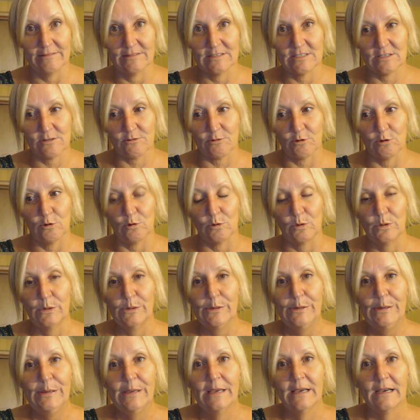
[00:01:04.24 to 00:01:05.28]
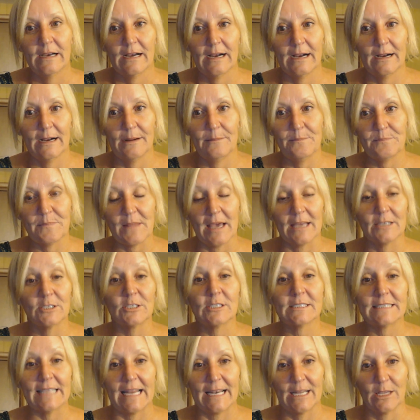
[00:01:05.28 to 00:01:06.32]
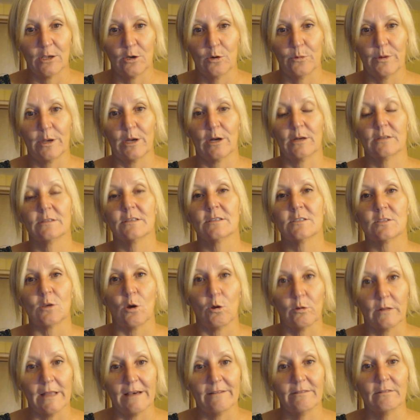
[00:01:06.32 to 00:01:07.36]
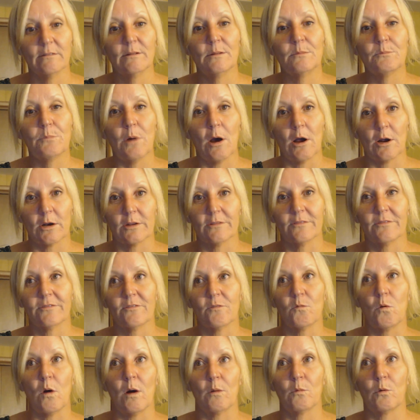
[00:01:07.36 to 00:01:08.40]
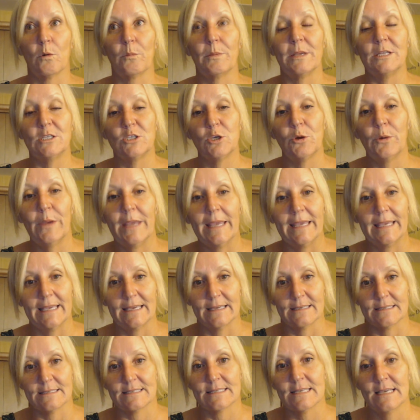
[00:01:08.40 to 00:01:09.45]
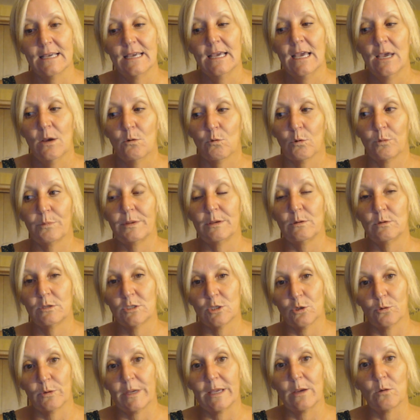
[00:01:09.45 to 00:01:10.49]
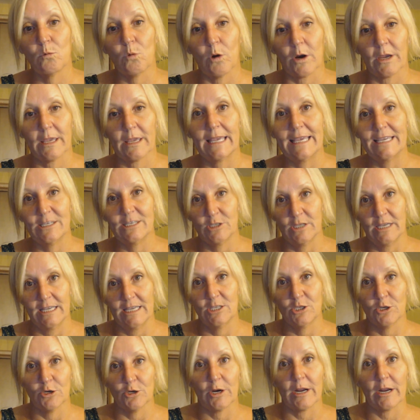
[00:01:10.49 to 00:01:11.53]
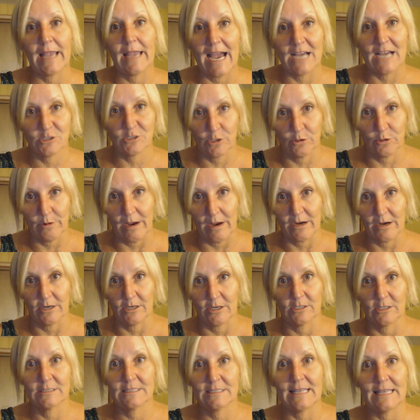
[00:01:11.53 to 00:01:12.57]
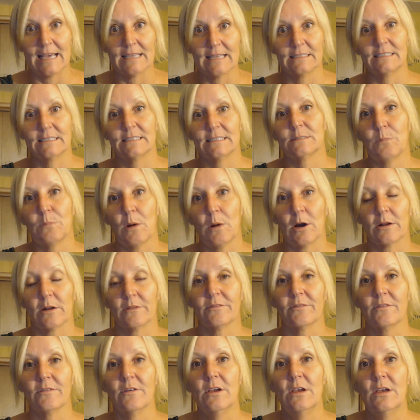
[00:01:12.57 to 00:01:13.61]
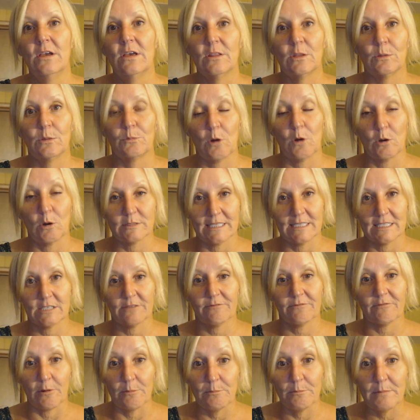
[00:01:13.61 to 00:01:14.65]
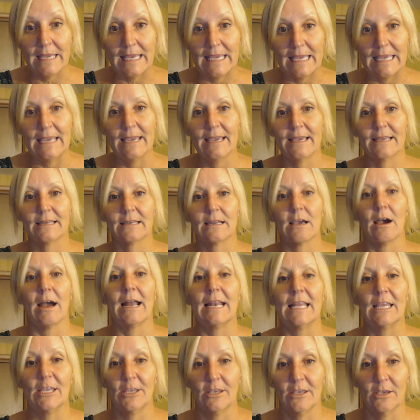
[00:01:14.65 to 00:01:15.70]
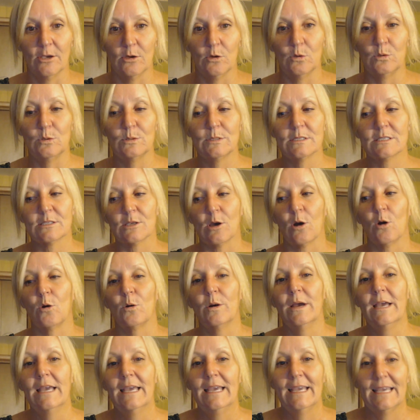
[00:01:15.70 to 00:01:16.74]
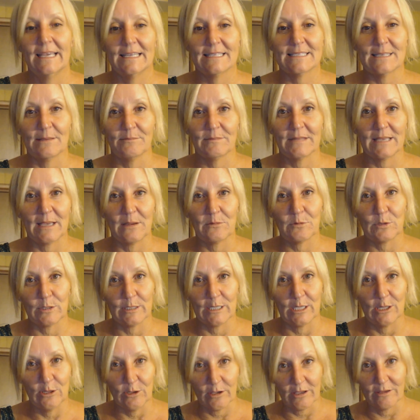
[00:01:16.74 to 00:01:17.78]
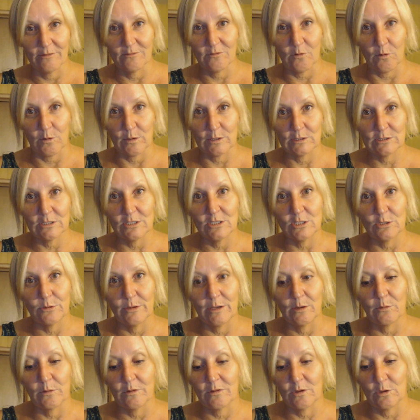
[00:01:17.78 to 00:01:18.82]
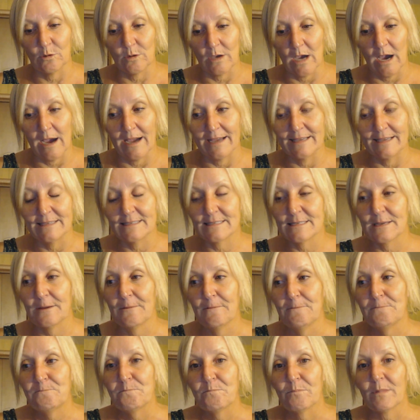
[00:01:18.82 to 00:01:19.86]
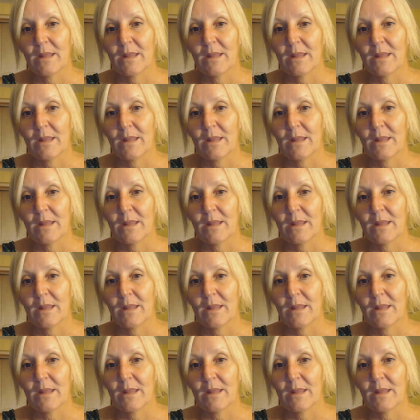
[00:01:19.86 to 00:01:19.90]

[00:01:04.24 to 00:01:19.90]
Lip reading: lives through understanding who we are at the soul level. And part of what we'll be doing is working in your Akashic records. That is part of the process for me in guiding you. So it's something I'm really looking forward to doing with you guys.